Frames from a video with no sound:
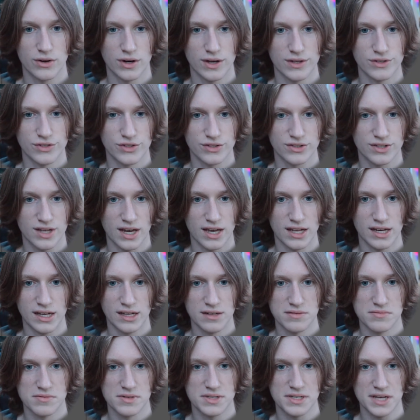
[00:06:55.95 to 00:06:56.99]
and just kind
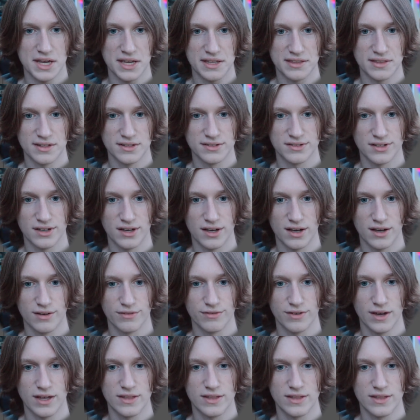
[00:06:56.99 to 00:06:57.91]
of take this off.